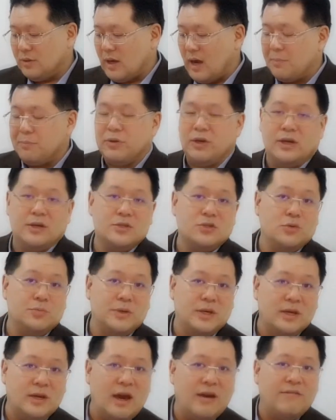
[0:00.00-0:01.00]
appears to
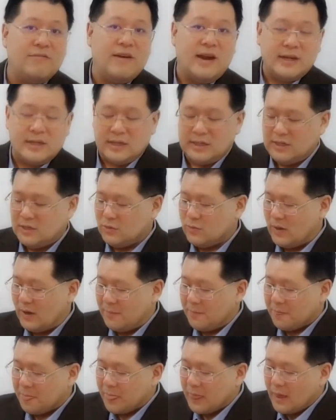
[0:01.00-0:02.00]
be affected as
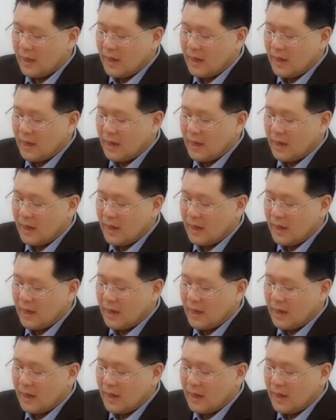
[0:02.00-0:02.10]
well.